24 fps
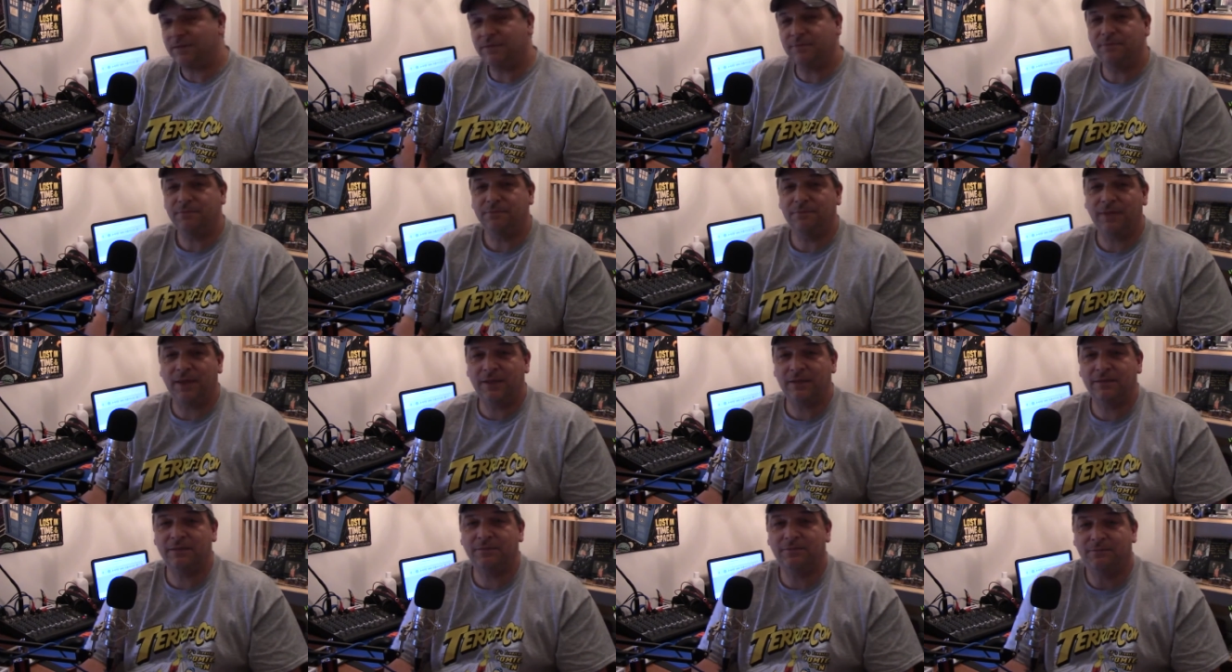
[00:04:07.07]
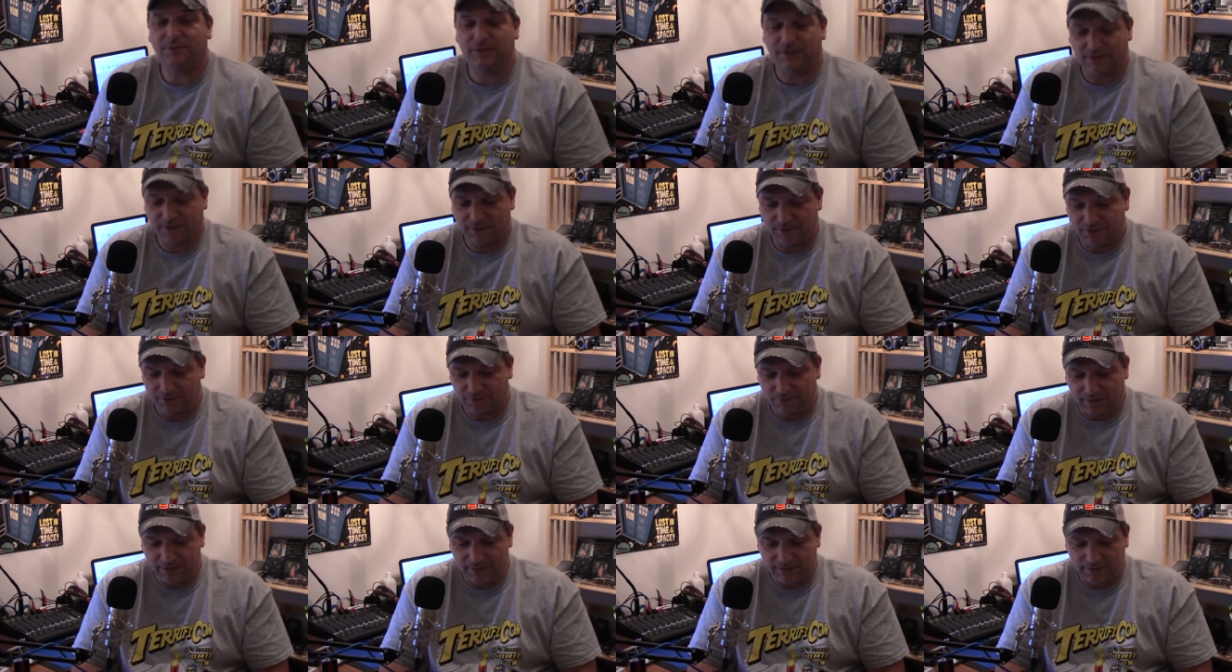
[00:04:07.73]
some
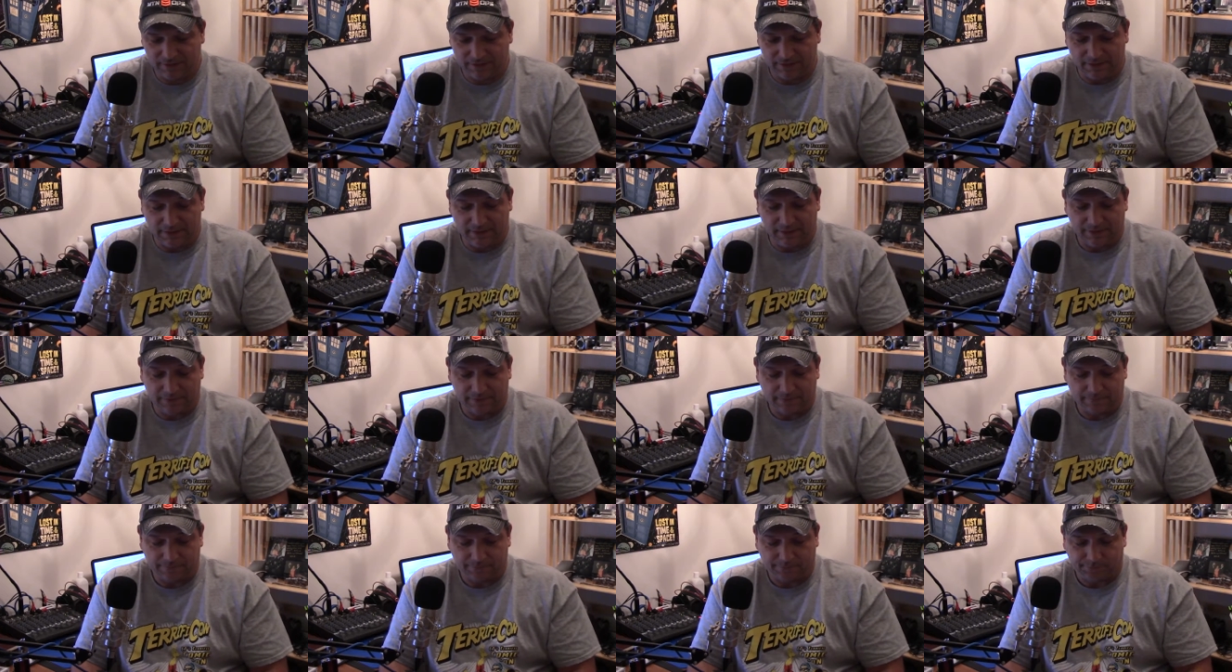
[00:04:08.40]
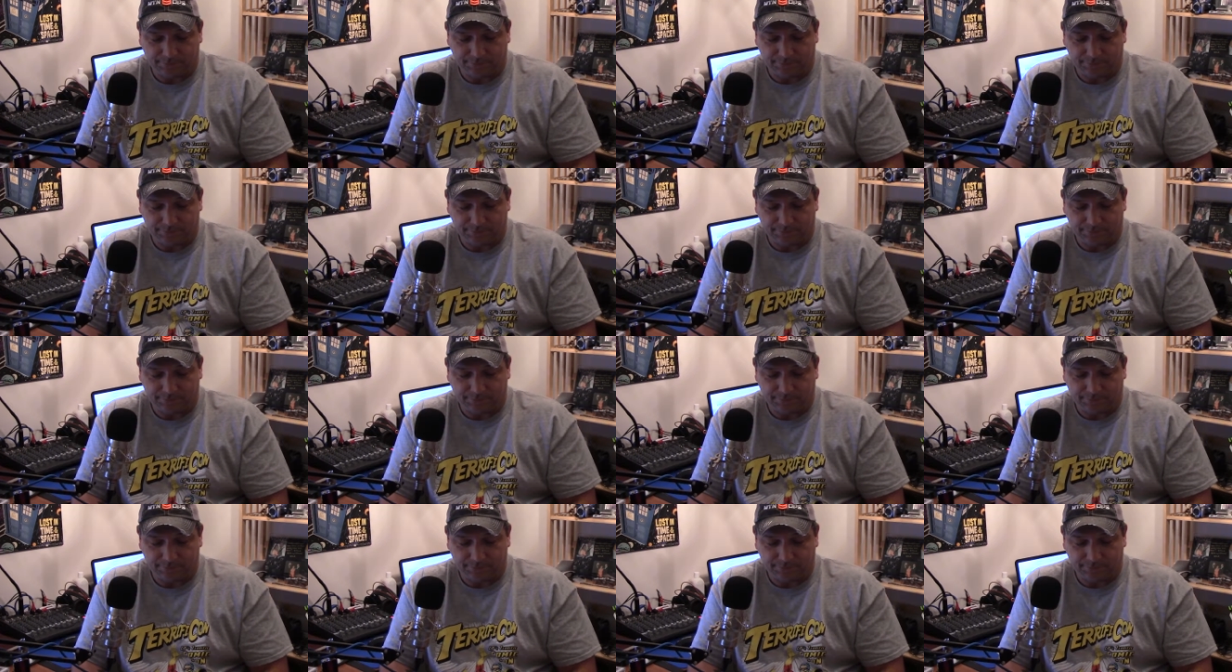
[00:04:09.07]
good racing there.